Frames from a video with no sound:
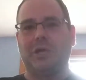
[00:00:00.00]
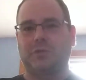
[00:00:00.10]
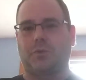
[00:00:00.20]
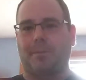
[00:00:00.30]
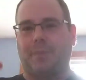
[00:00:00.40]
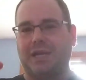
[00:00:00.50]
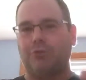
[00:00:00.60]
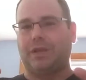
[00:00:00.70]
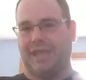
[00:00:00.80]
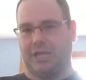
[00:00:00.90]
So the
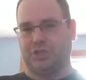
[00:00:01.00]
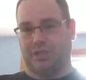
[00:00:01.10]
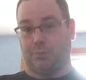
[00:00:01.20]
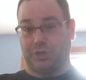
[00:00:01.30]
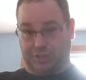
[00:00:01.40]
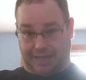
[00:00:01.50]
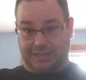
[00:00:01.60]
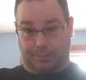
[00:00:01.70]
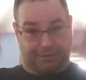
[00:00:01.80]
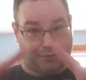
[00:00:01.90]
budding relationship, which
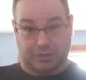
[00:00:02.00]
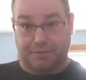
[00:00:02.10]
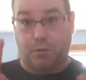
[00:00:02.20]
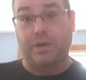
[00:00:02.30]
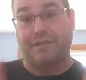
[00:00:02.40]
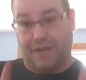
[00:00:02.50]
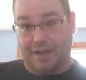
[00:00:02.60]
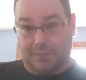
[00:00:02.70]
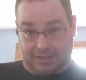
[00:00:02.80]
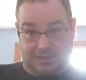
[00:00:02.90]
takes up the first
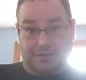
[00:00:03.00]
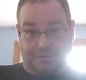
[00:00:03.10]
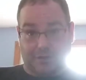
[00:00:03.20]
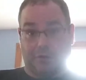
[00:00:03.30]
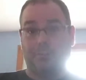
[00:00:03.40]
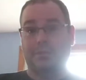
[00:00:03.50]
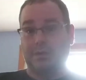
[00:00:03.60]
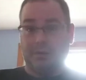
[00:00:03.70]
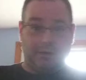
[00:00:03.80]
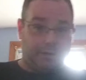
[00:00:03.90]
45 minutes of the film,
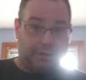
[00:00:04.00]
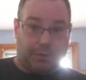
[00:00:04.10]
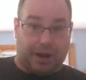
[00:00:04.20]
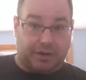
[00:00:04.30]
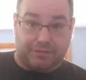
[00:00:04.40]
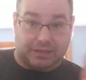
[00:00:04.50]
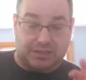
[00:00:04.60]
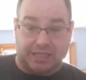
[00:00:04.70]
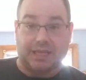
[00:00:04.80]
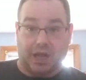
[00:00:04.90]
without even
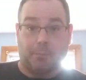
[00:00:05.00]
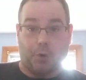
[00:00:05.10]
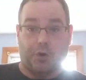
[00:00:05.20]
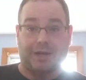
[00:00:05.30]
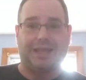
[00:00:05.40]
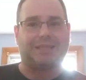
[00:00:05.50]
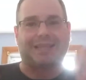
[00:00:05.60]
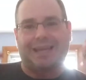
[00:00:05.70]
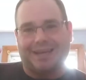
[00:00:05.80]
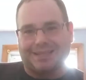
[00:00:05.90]
seeing a bird,
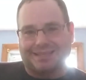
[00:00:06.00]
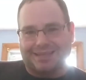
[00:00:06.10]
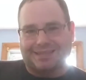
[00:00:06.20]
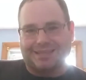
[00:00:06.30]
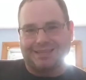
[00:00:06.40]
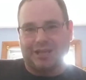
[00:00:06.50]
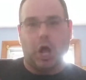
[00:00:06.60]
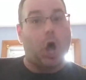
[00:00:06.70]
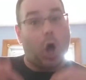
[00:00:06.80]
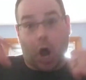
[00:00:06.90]
is innocent
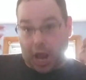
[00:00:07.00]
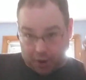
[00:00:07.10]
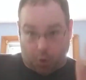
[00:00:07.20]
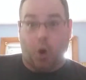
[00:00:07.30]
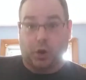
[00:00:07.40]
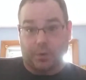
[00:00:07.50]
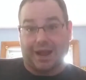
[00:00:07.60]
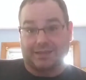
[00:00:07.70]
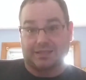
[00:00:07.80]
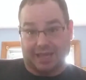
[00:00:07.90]
and awkward
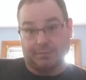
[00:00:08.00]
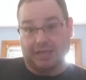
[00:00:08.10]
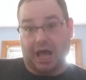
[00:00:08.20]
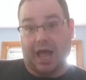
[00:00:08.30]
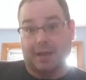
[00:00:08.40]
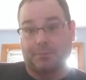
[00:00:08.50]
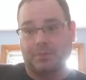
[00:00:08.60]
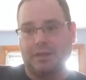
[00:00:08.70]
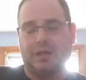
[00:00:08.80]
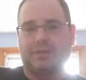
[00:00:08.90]
at the same time.
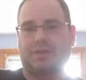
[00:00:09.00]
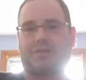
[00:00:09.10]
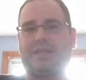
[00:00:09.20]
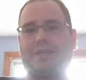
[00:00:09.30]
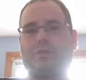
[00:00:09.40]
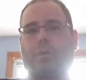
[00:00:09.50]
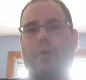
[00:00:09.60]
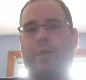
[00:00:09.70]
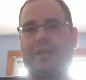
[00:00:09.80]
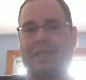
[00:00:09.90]
The scenes where
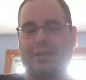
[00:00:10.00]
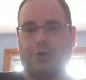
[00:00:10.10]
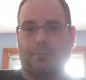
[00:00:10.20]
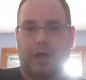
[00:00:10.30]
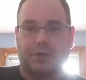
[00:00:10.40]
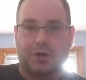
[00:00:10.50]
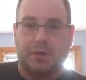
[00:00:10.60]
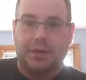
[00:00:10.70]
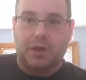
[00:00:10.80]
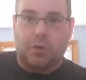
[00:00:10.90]
Whitney and her
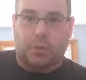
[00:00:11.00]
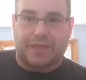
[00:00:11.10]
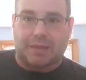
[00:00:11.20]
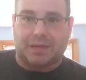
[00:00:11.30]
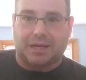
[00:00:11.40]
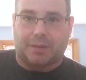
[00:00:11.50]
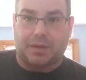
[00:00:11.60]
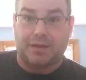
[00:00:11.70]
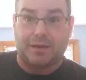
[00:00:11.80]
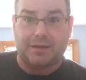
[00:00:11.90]
mother, when they meet up,
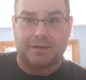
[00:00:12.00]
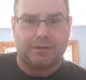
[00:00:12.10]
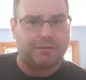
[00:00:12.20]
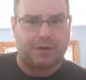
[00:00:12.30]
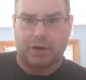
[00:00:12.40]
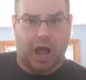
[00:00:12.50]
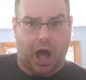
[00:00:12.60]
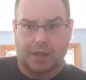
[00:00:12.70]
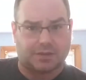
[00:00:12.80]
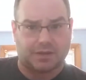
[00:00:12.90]
very
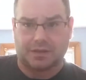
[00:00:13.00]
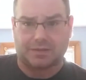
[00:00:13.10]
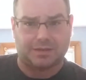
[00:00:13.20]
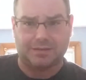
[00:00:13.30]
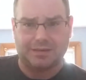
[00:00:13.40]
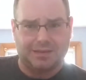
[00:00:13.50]
odd scenes.